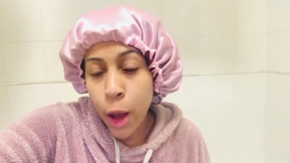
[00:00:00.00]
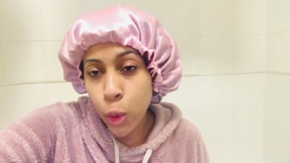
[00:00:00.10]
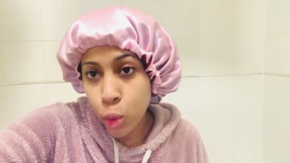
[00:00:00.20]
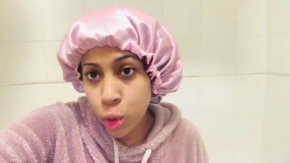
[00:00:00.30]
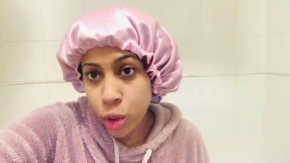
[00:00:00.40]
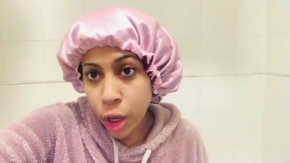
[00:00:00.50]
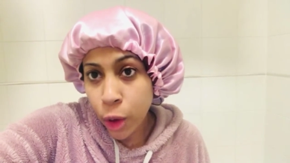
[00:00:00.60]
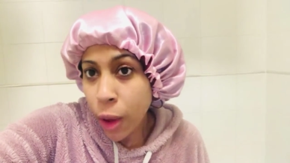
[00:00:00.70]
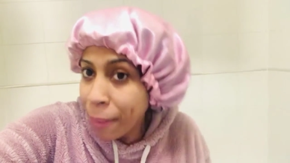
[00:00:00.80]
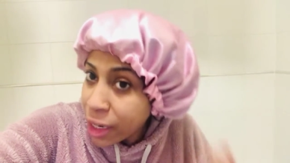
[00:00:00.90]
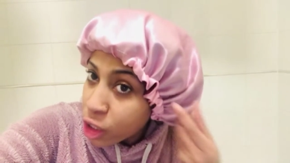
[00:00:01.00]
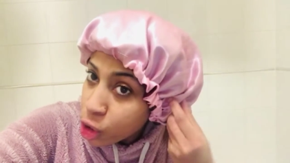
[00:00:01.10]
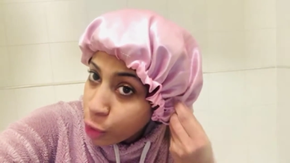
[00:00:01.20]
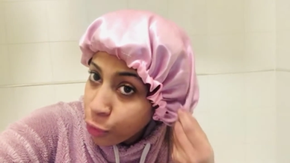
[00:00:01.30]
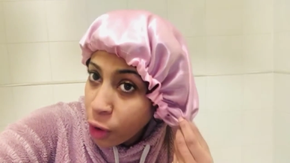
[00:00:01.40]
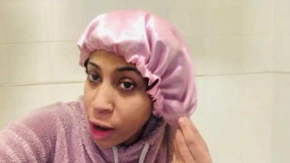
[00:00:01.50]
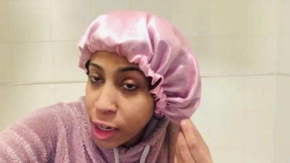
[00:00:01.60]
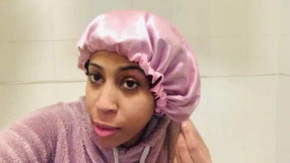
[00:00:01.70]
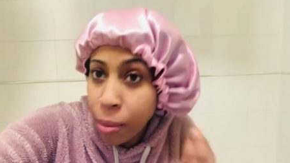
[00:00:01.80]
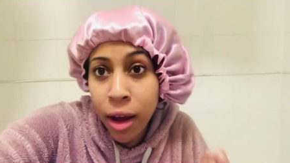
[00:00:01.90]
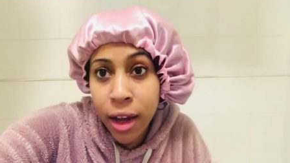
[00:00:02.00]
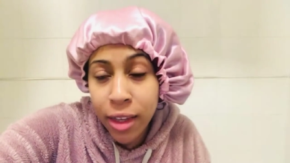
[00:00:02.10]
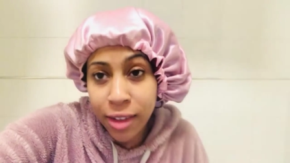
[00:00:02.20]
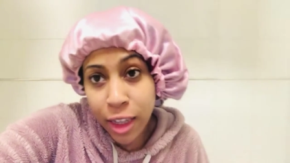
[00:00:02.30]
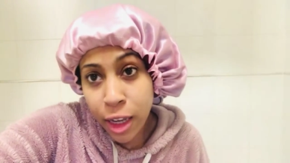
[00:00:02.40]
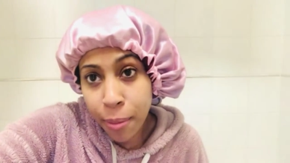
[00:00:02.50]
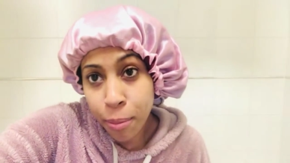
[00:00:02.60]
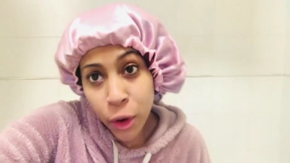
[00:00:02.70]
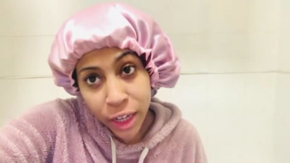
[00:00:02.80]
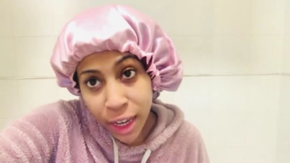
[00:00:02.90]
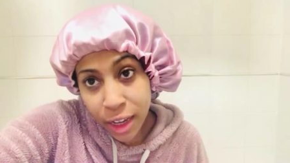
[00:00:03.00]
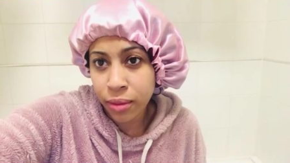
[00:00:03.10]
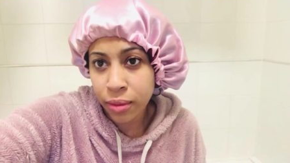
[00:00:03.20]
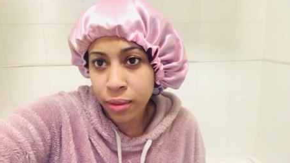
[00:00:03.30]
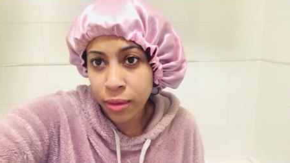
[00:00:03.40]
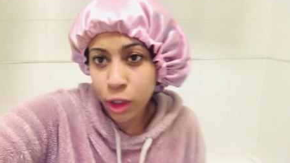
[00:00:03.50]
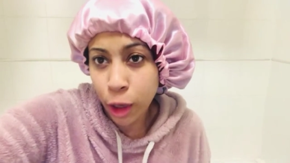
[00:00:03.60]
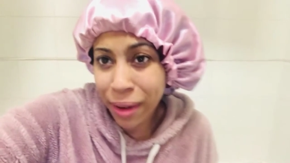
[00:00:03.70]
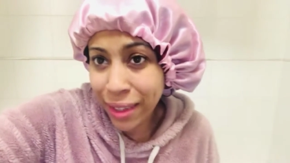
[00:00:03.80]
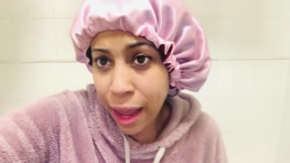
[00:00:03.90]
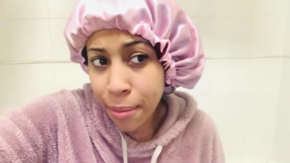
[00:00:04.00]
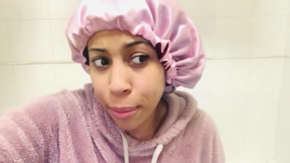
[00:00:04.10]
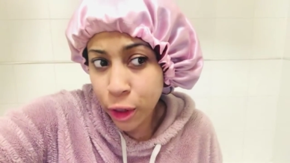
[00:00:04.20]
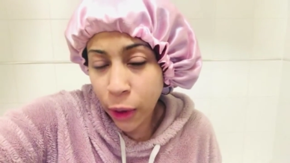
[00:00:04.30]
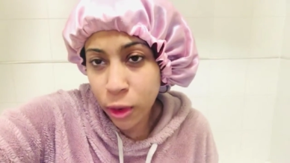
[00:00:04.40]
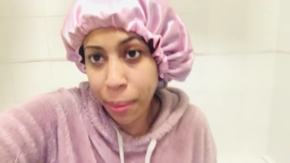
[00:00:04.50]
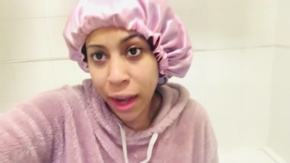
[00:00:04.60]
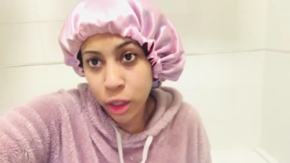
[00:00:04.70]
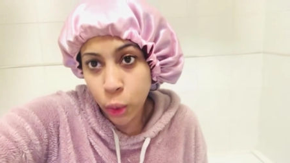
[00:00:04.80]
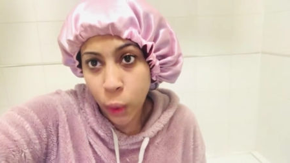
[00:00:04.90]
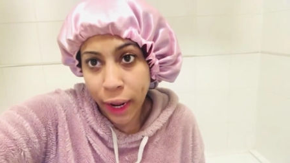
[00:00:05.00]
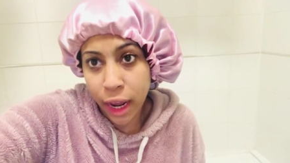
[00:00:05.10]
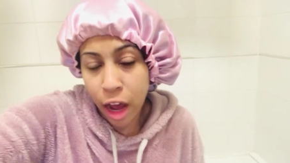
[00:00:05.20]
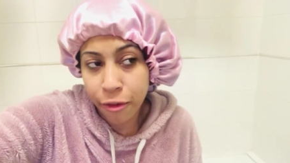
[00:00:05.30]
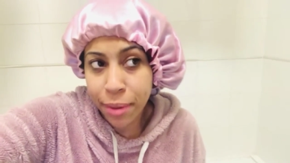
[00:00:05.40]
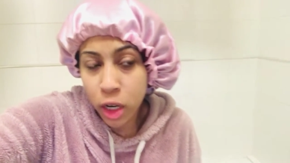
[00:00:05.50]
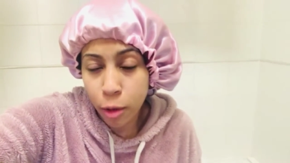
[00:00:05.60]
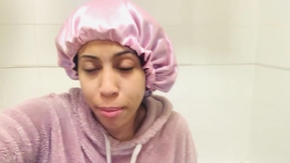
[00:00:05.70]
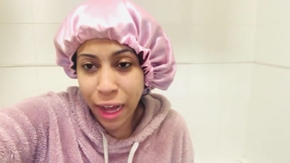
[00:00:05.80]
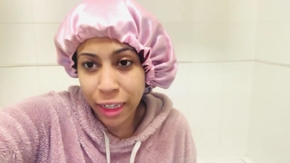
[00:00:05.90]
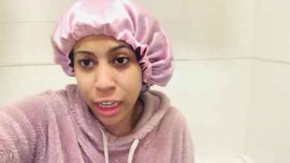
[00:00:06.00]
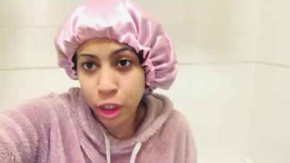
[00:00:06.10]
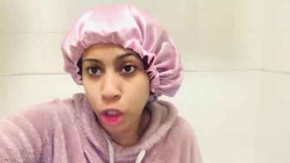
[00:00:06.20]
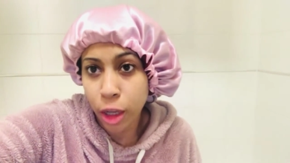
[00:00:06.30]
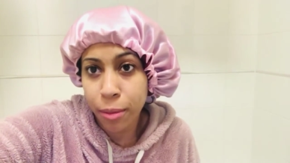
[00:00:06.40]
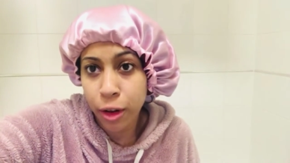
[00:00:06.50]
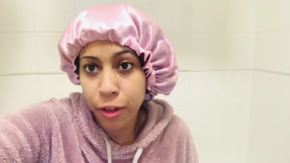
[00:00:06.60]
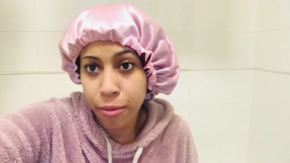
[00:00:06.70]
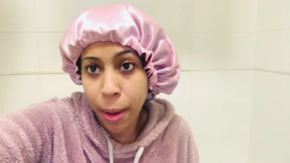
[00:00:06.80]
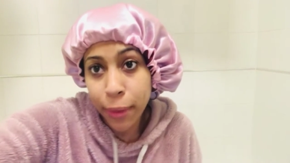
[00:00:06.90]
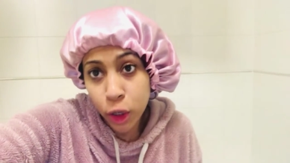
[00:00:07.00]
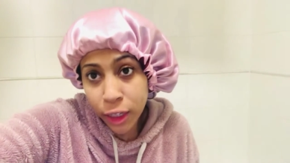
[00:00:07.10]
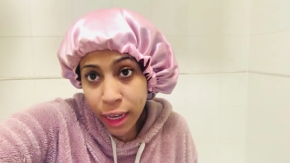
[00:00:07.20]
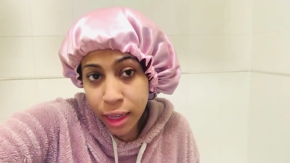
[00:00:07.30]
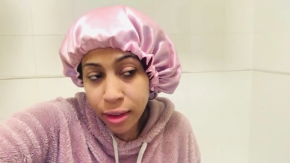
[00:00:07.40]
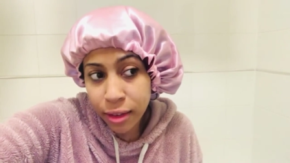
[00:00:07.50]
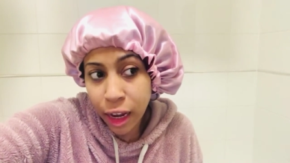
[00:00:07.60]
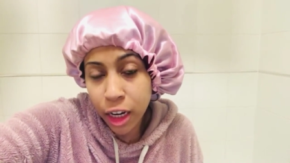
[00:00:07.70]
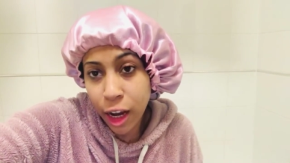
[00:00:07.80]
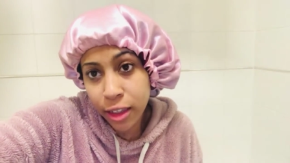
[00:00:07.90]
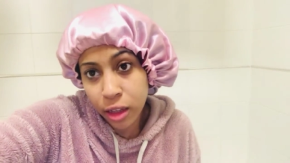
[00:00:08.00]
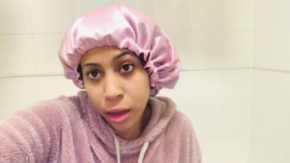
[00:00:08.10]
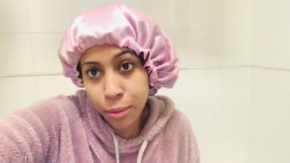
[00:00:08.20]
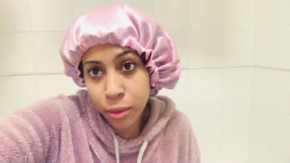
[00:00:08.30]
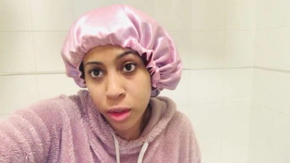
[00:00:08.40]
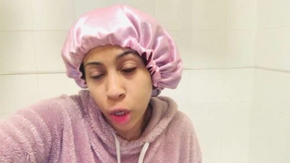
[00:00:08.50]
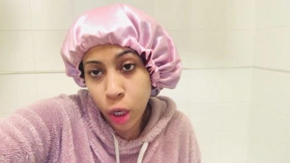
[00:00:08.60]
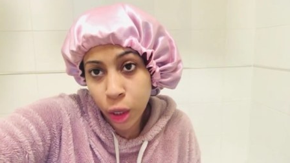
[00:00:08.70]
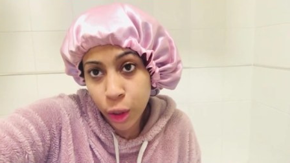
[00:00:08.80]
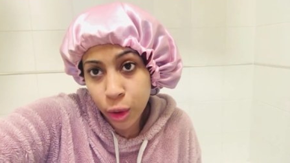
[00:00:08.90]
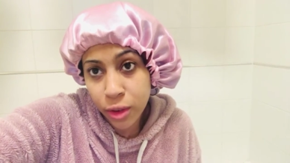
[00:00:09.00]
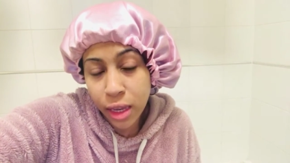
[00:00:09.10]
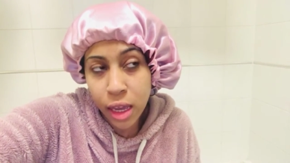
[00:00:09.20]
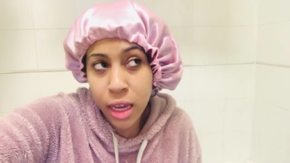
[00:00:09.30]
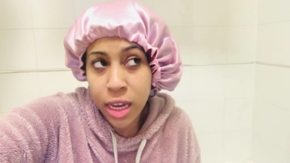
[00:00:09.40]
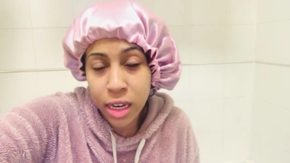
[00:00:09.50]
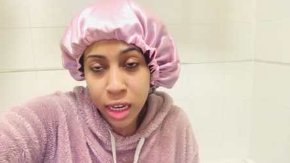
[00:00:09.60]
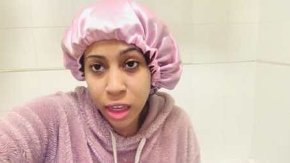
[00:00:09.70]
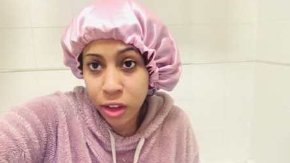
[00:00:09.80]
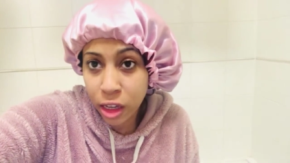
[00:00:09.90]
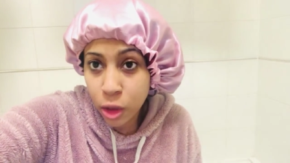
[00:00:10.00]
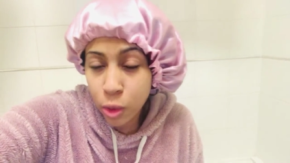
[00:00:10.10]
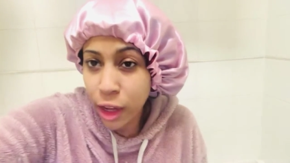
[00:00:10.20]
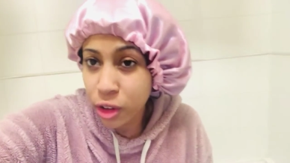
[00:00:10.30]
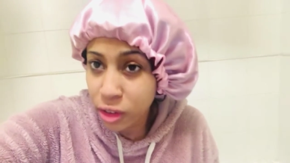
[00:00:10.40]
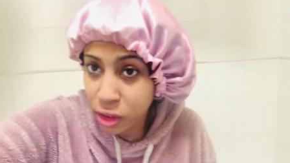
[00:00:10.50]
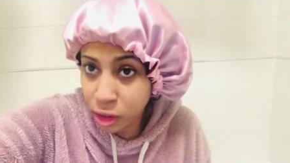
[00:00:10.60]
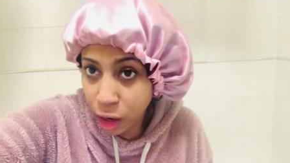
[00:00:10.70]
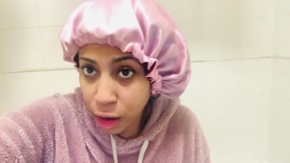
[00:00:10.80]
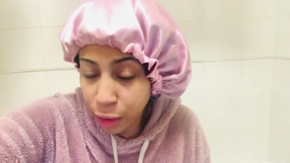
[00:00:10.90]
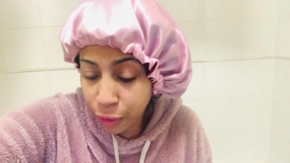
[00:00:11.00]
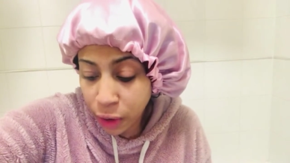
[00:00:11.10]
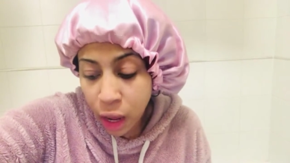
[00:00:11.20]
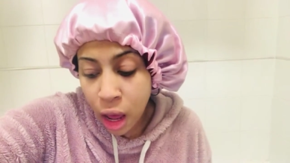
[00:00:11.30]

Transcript: also managed to find my satin bonnet so my satin bonnet was packed away i've been unpacking some of my belongings and items clothes etc all that good stuff